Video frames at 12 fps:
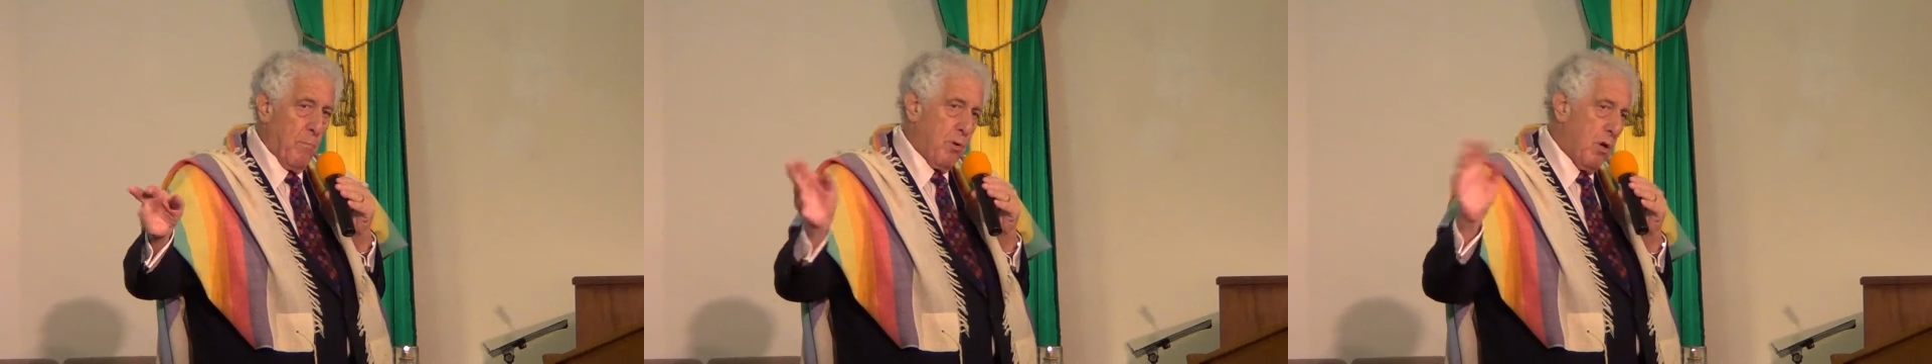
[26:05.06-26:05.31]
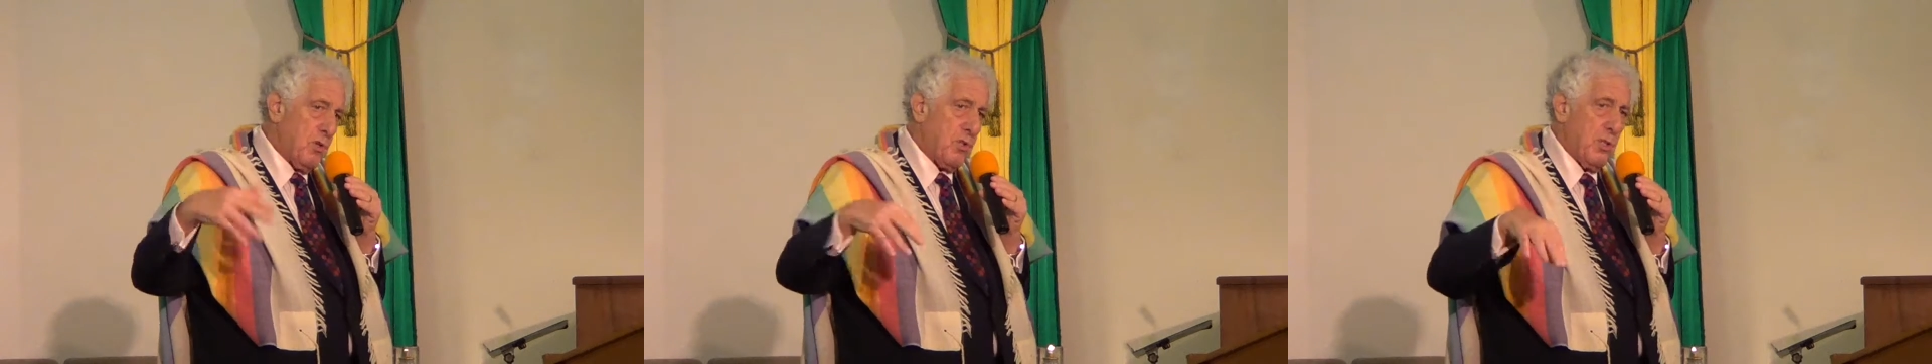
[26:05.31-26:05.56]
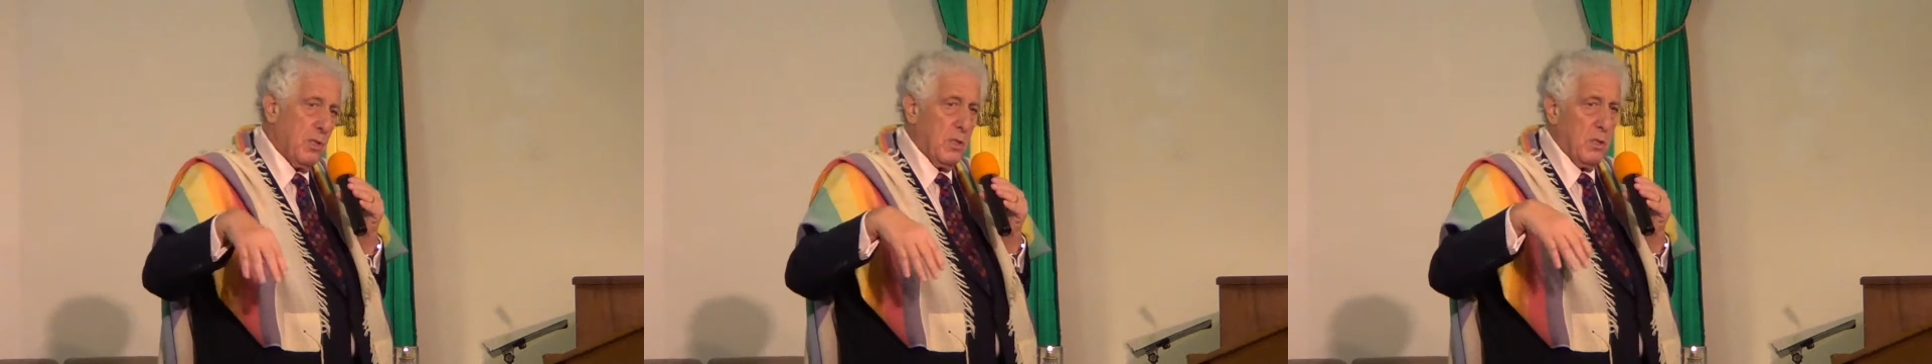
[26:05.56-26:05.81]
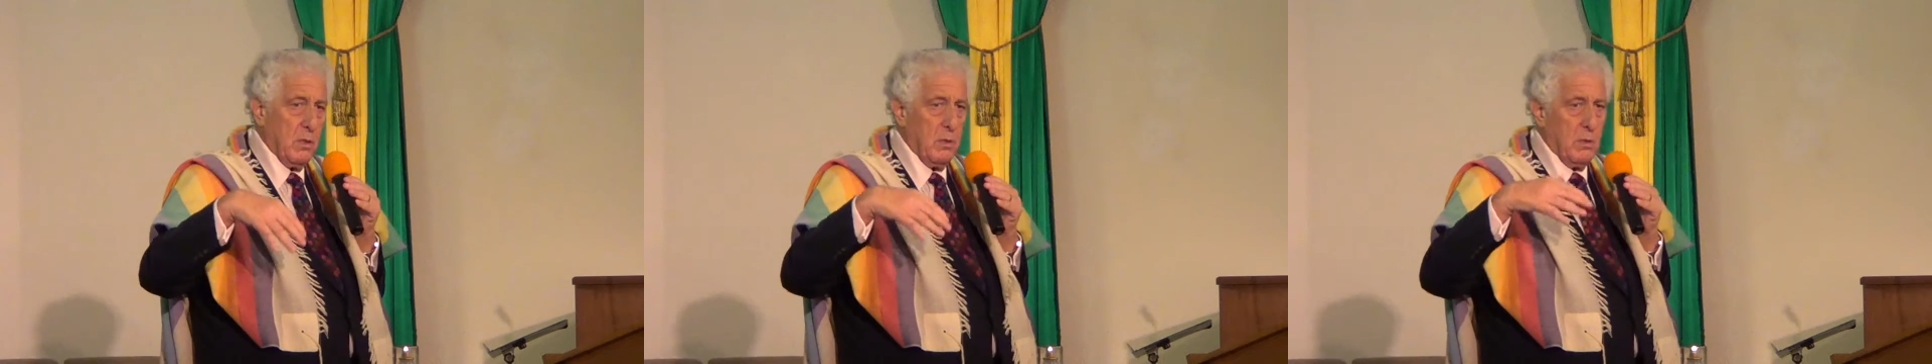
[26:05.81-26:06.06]

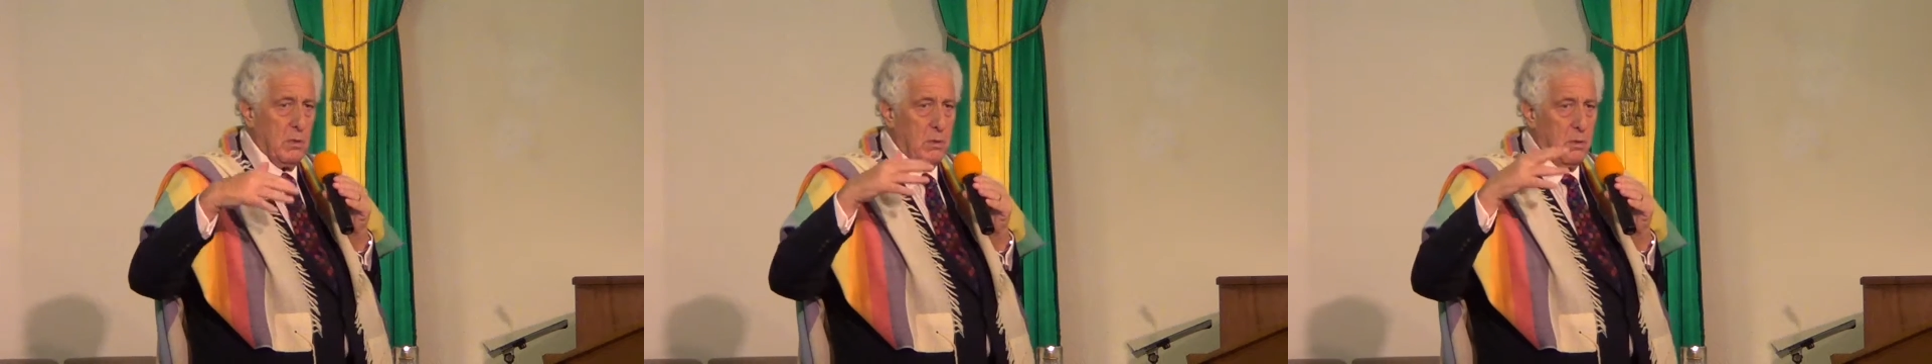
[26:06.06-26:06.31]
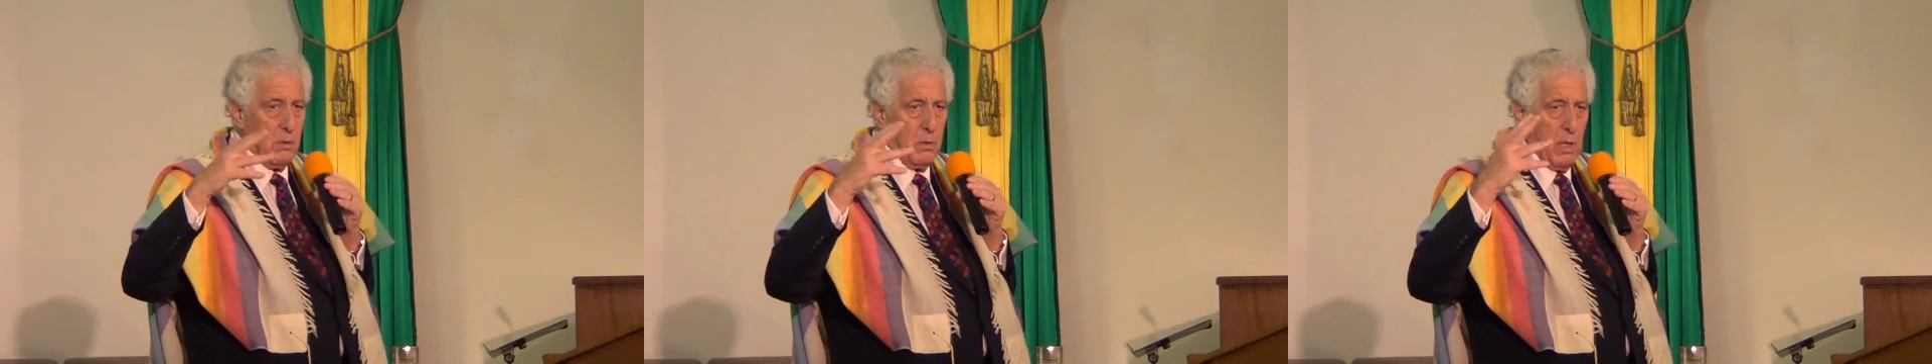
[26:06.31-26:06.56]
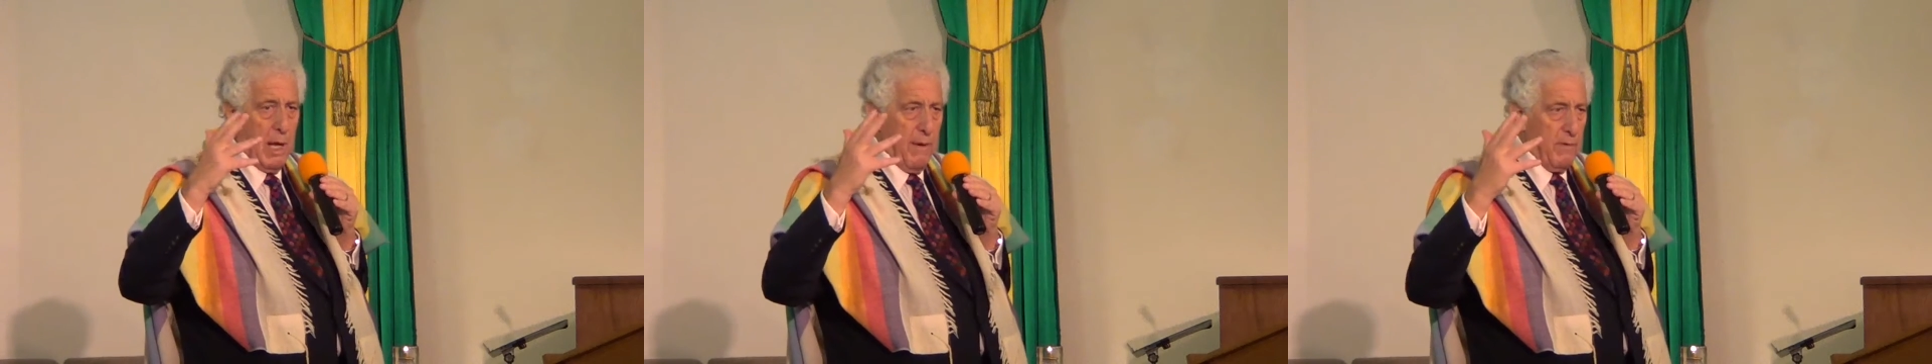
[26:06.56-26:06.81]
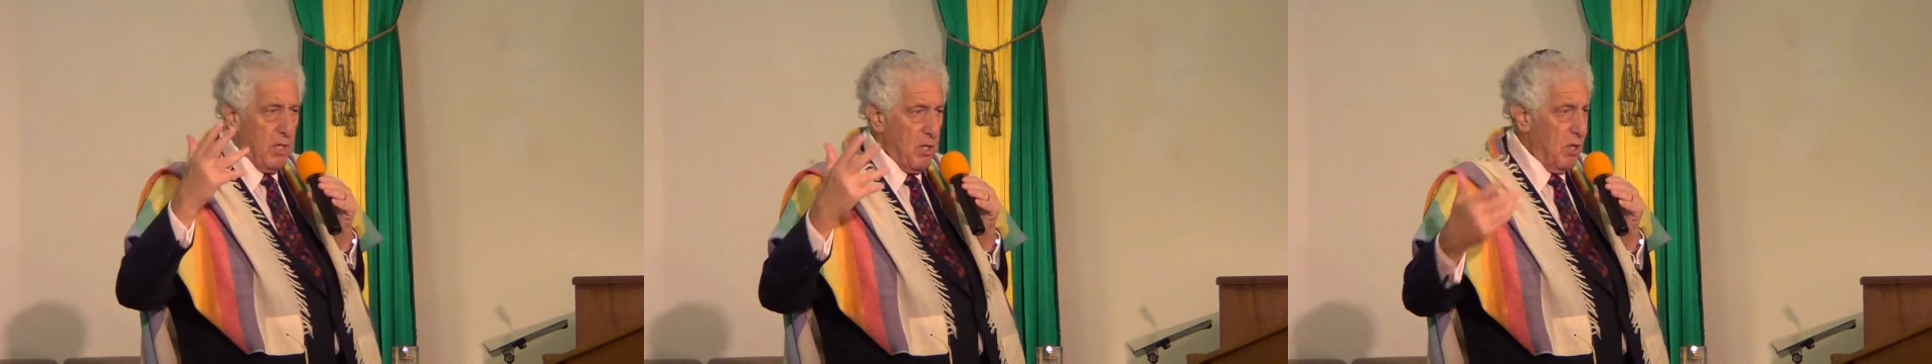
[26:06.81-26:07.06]
Personal,
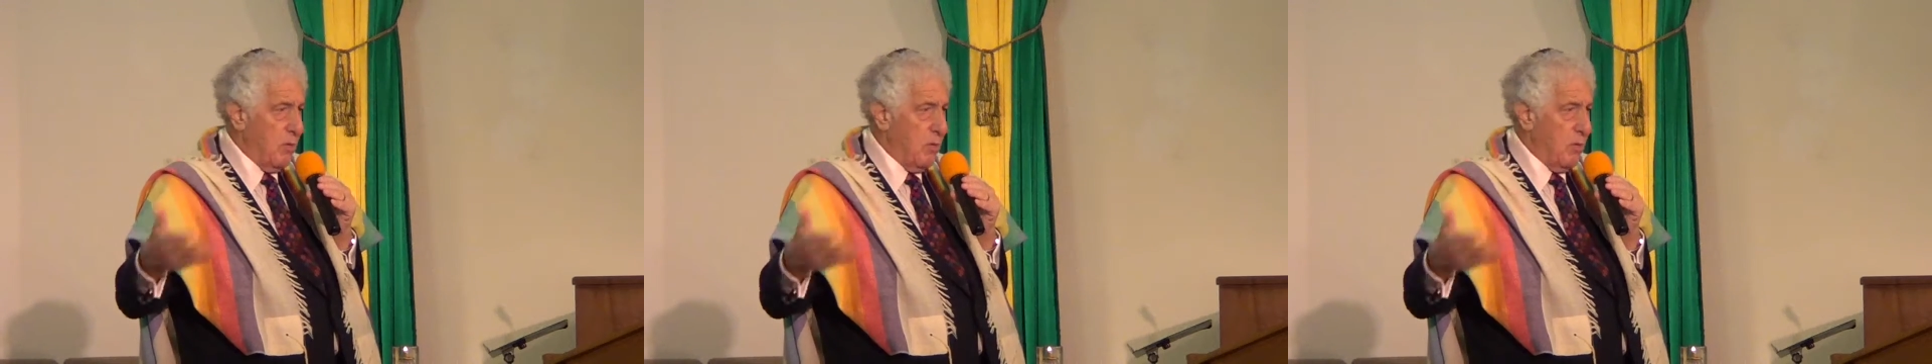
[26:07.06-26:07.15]
having to